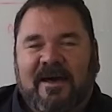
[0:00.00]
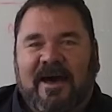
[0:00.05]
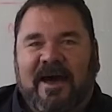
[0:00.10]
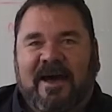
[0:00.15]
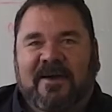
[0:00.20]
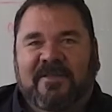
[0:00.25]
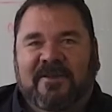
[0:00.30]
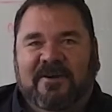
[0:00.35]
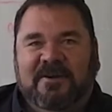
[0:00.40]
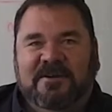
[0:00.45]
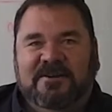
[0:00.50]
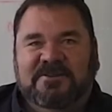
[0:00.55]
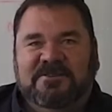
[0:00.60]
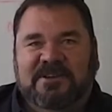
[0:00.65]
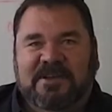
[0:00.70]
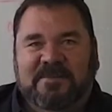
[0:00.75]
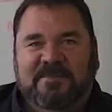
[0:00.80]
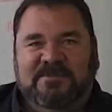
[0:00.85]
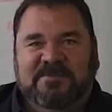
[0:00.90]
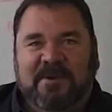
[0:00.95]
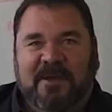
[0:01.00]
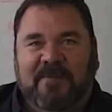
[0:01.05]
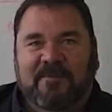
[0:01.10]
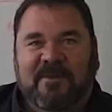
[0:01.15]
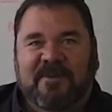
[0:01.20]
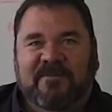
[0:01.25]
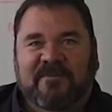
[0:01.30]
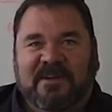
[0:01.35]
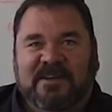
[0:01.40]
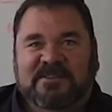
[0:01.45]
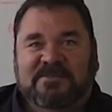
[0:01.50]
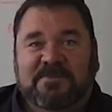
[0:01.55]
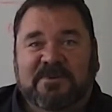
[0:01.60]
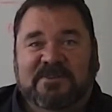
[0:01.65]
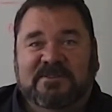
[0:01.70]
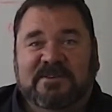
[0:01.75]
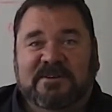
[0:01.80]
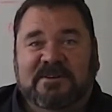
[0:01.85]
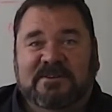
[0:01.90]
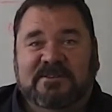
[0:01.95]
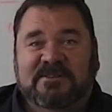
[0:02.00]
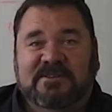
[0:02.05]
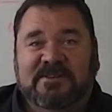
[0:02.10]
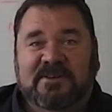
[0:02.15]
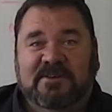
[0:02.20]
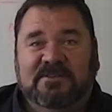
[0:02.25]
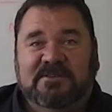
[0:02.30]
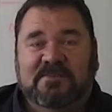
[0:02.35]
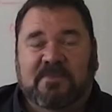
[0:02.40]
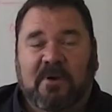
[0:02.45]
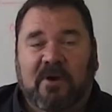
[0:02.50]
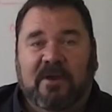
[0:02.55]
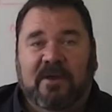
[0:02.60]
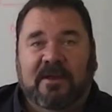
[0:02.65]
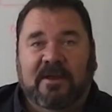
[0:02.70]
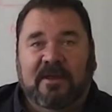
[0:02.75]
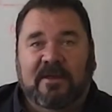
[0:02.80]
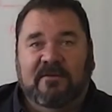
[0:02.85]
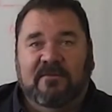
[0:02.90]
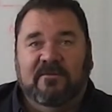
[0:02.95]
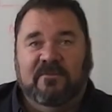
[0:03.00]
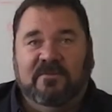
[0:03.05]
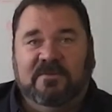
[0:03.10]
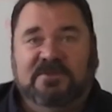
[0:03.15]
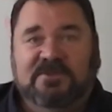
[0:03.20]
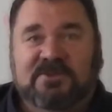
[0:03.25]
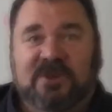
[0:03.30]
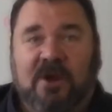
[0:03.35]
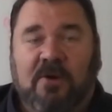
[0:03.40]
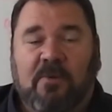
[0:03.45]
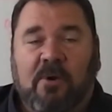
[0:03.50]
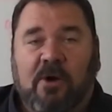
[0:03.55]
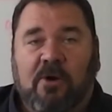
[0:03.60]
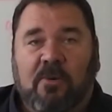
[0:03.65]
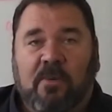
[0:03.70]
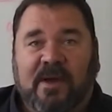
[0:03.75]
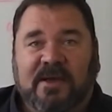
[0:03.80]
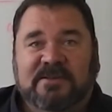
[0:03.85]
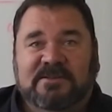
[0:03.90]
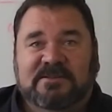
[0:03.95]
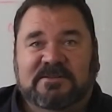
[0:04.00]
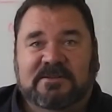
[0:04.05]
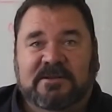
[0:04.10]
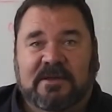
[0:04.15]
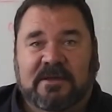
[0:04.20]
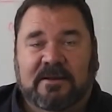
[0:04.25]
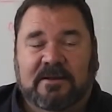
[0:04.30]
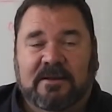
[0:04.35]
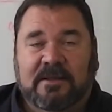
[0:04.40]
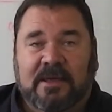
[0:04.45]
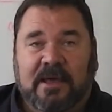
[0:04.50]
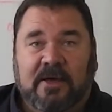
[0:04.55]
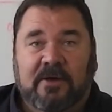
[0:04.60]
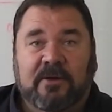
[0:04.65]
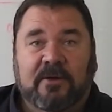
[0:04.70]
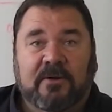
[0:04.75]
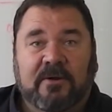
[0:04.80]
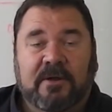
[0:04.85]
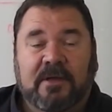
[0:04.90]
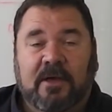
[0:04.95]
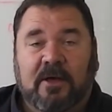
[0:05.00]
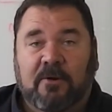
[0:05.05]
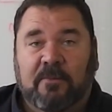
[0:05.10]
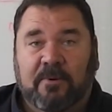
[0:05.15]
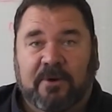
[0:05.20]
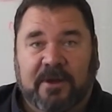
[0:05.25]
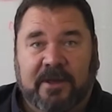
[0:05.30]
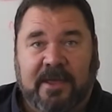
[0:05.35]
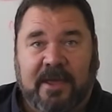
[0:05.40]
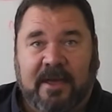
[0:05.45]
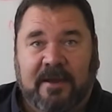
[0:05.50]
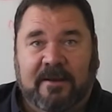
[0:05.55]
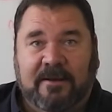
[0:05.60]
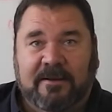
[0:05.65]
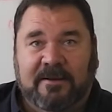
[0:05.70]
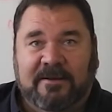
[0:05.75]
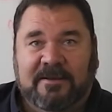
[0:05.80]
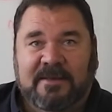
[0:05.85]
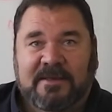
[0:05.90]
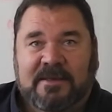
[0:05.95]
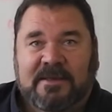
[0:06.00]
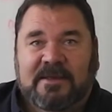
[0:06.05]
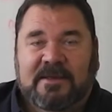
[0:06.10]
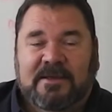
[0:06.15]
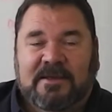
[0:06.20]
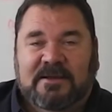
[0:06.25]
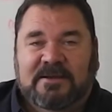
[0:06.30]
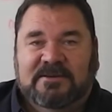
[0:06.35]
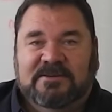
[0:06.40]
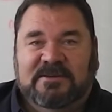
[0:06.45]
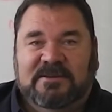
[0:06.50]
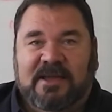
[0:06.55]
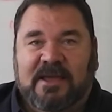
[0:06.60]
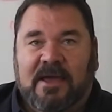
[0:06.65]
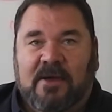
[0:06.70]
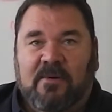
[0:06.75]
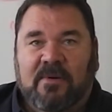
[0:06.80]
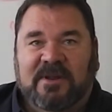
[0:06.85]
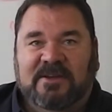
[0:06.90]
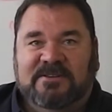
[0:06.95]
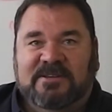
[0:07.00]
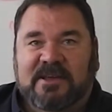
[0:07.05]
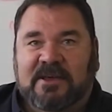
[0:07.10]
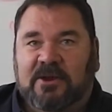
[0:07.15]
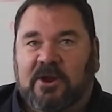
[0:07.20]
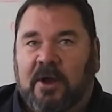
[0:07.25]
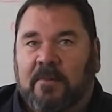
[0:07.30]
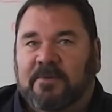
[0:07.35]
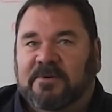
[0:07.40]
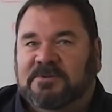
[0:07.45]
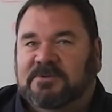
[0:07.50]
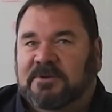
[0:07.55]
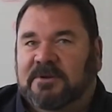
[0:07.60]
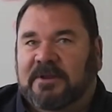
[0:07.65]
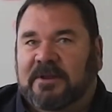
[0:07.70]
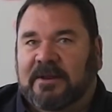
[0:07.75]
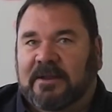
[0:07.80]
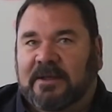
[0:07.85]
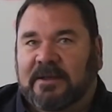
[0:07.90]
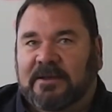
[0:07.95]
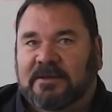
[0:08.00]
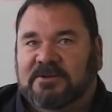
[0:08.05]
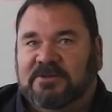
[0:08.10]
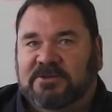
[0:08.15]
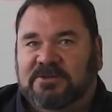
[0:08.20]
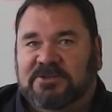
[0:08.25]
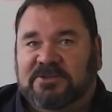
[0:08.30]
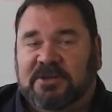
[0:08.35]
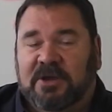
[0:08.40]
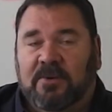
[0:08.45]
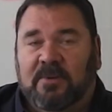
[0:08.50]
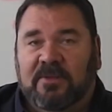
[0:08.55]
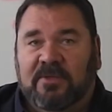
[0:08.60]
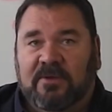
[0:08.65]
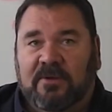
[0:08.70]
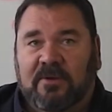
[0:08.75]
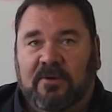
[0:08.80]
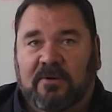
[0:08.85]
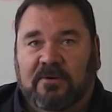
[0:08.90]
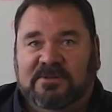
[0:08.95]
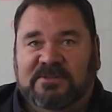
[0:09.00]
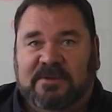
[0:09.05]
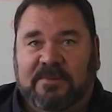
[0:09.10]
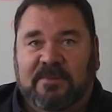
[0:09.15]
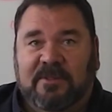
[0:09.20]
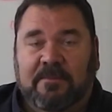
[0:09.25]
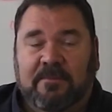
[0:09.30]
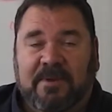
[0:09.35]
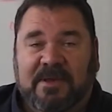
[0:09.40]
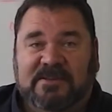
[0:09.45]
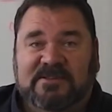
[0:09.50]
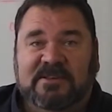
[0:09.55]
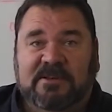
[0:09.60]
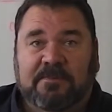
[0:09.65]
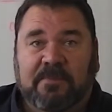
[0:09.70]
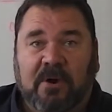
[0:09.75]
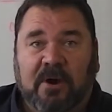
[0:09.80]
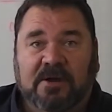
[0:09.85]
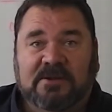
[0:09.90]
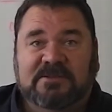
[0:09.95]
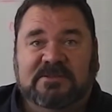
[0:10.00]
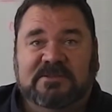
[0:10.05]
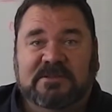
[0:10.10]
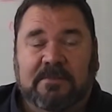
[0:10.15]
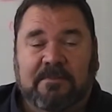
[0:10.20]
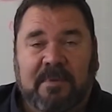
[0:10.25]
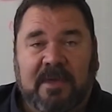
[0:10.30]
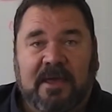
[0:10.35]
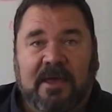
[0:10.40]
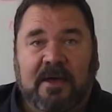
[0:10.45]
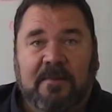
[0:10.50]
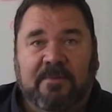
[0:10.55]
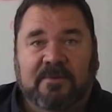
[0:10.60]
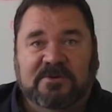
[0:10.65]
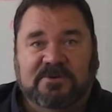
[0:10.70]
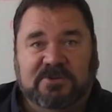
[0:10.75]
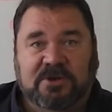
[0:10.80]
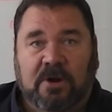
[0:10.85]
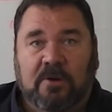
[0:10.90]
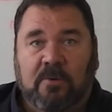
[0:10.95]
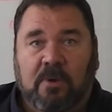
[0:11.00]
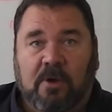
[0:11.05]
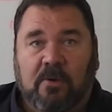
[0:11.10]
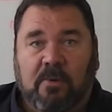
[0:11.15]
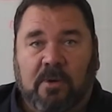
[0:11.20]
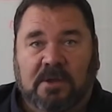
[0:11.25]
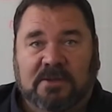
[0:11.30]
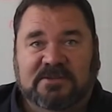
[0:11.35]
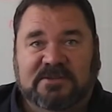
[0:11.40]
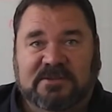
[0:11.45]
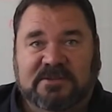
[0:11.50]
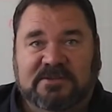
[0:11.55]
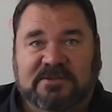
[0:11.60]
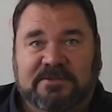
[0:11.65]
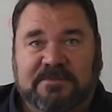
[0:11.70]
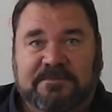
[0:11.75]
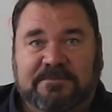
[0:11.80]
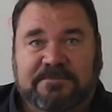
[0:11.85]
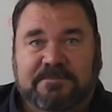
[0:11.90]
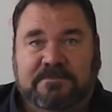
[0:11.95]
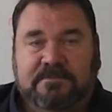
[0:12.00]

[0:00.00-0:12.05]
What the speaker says: Hi there, James Bettleby, Vice President of Sales and Marketing for Starwall West in Calgary, Alberta, Canada. Today I want to take an opportunity to share with you some of the basic parts that make up a Starwall wall system.